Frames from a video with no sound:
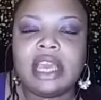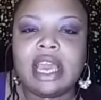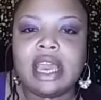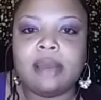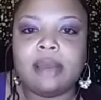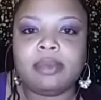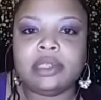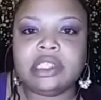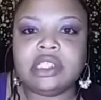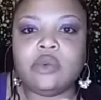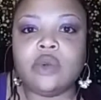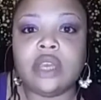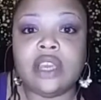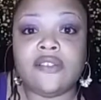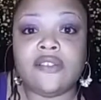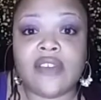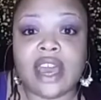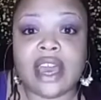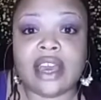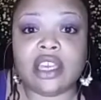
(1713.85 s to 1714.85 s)
able to
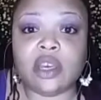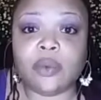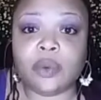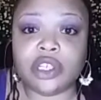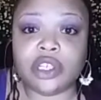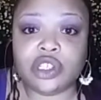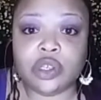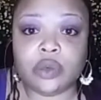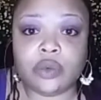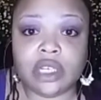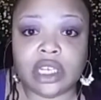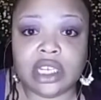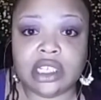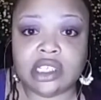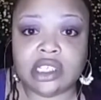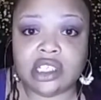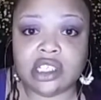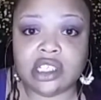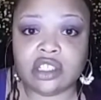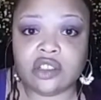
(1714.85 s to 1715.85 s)
evaluate your
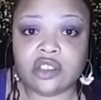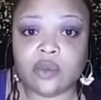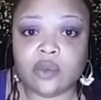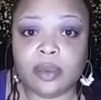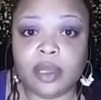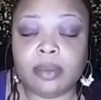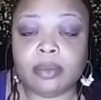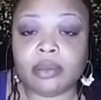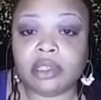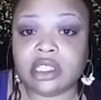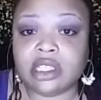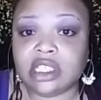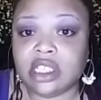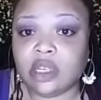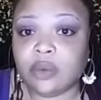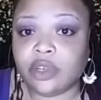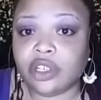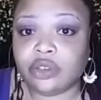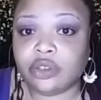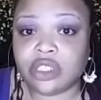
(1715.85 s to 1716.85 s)
relationships with people and
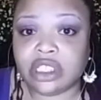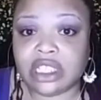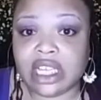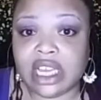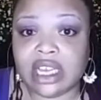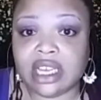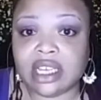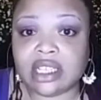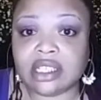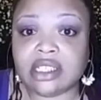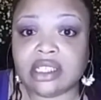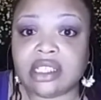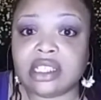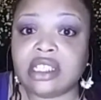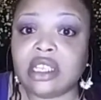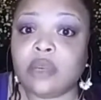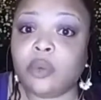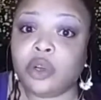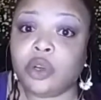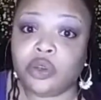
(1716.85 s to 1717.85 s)
see where you stand to
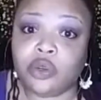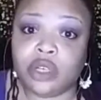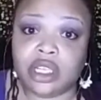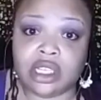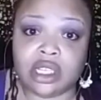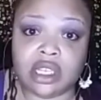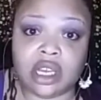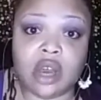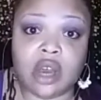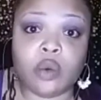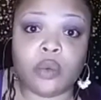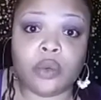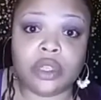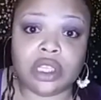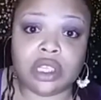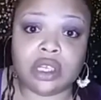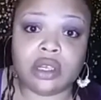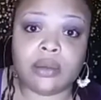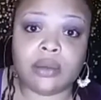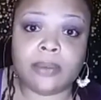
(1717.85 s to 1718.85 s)
see where you need to go with
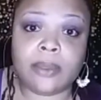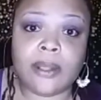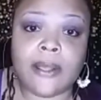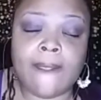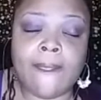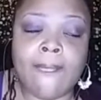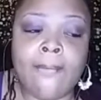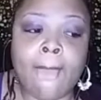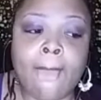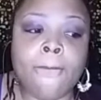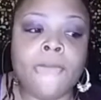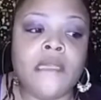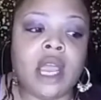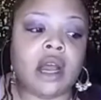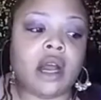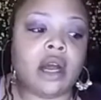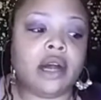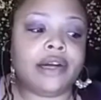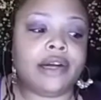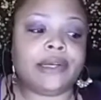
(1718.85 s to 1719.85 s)
them.
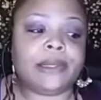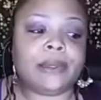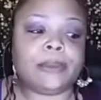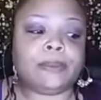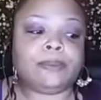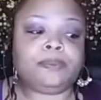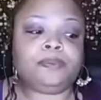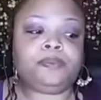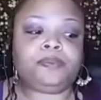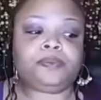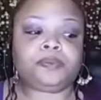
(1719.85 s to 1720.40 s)
Um,